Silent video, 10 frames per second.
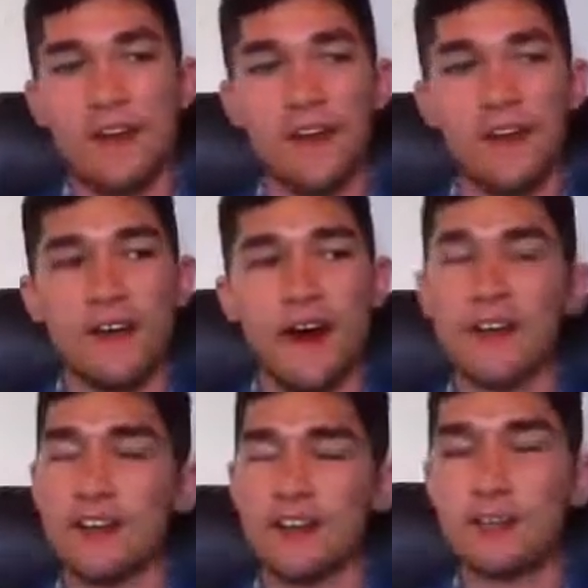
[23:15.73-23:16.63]
I don't know.
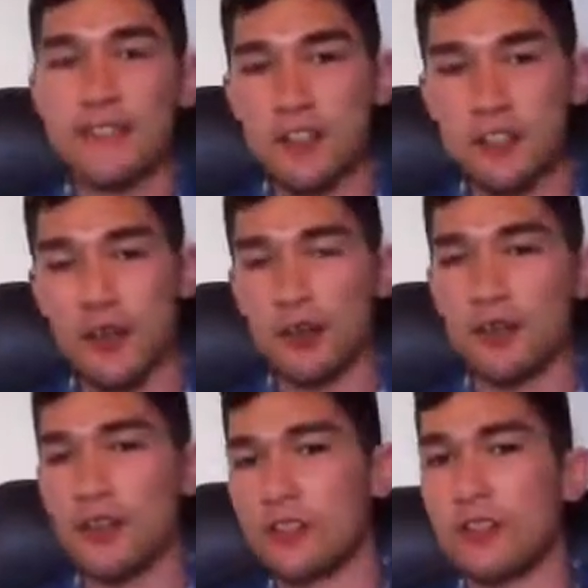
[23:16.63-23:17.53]
It depends
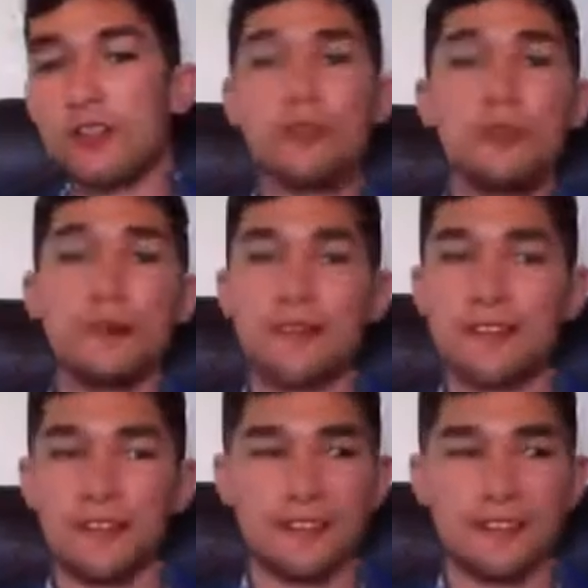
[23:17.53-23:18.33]
on you, but